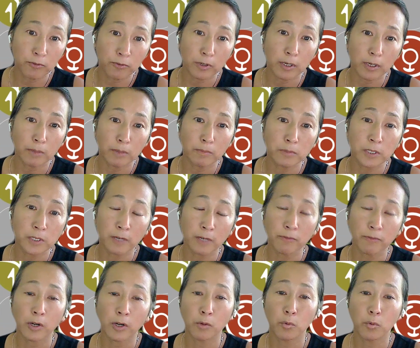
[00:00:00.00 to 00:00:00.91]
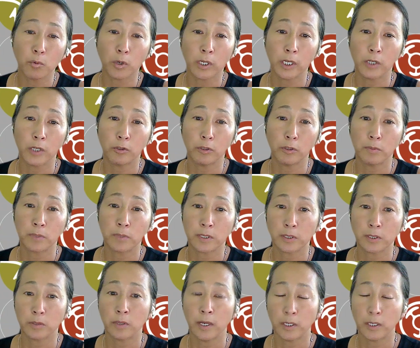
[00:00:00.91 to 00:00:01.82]
from some of our working
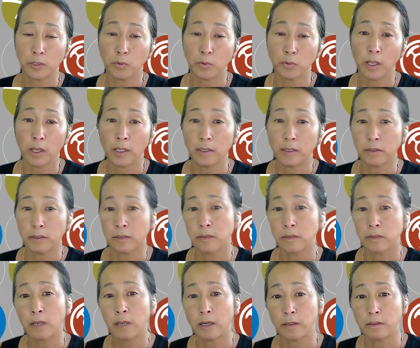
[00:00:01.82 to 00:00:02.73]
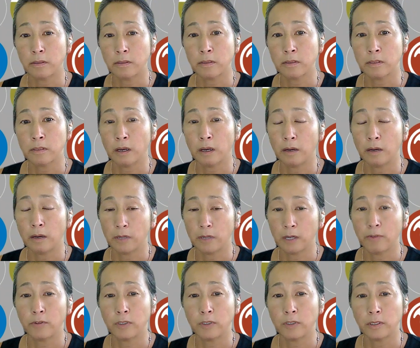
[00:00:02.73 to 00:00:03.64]
groups as well as
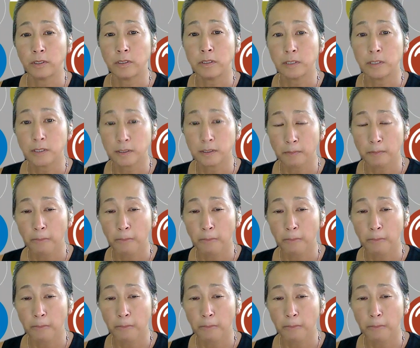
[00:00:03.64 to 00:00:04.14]
governance.